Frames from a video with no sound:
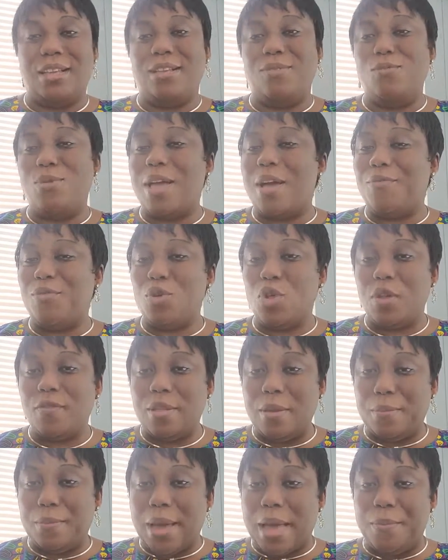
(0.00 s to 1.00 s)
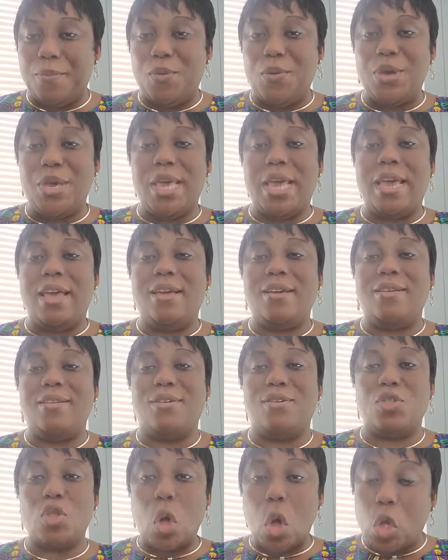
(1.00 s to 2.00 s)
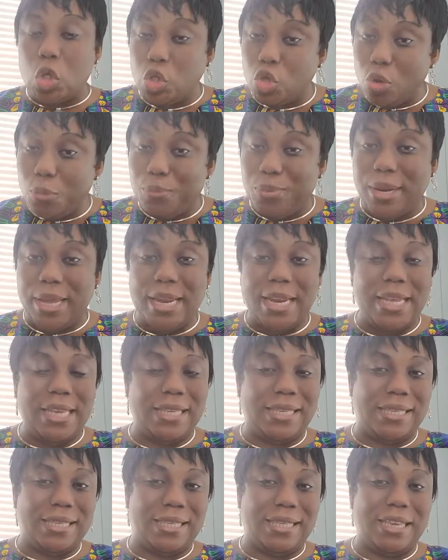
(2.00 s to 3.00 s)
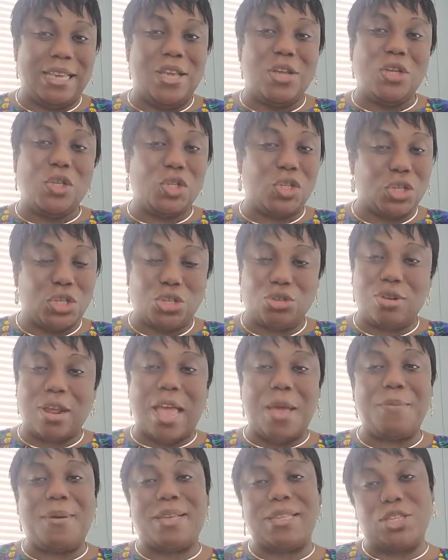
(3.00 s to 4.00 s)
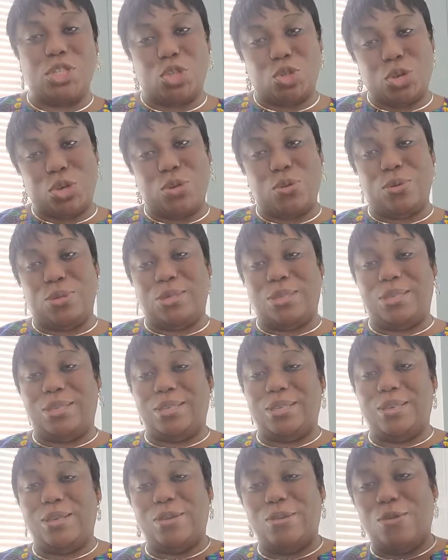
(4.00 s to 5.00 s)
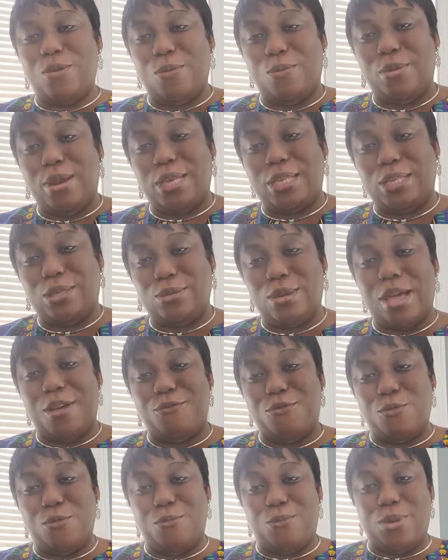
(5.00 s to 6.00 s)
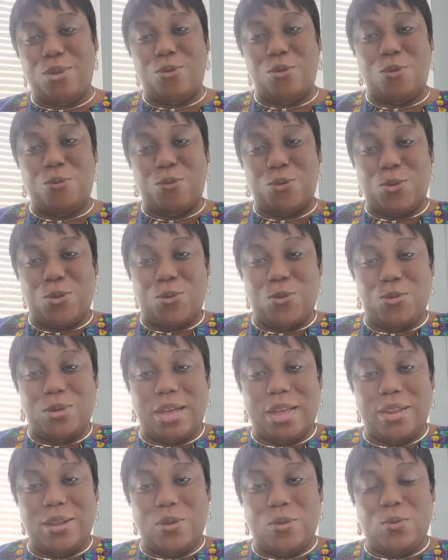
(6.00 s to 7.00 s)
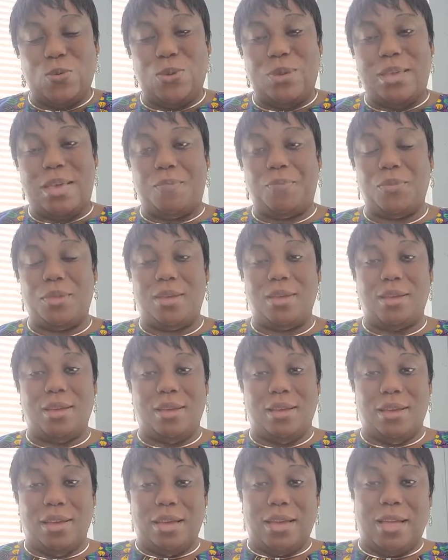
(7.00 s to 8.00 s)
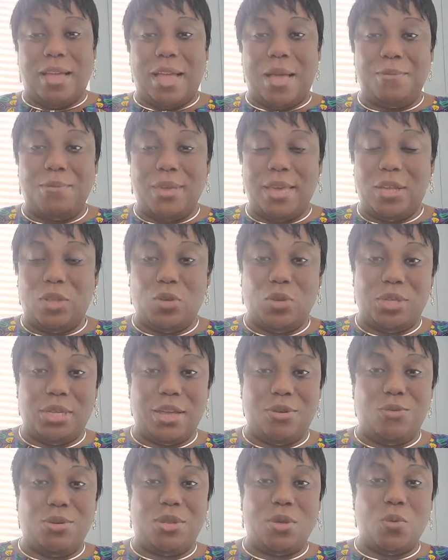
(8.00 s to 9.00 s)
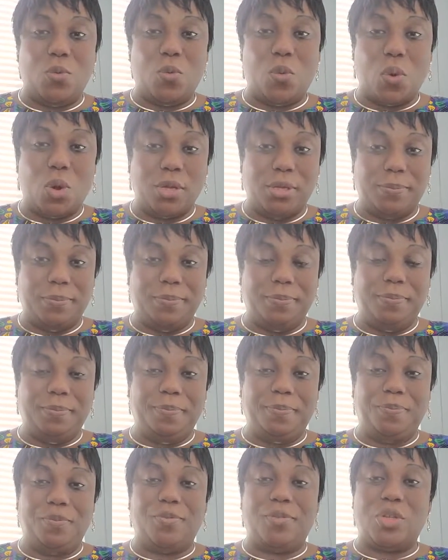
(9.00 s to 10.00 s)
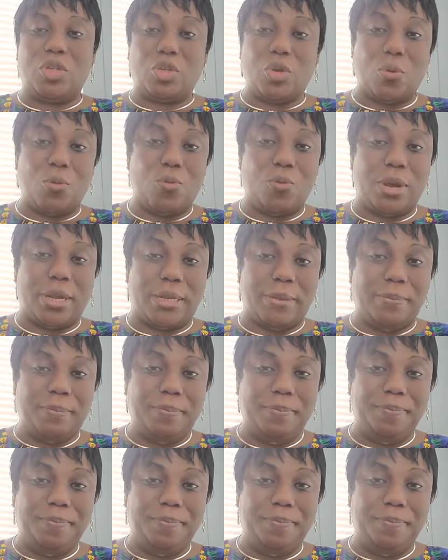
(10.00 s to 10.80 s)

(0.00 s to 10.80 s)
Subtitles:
We have the whole of the Bible here on audio playlist. Subscribe and join us. God bless you. Have you been? Oh, good. Hallelujah. I'm here today with a word for someone.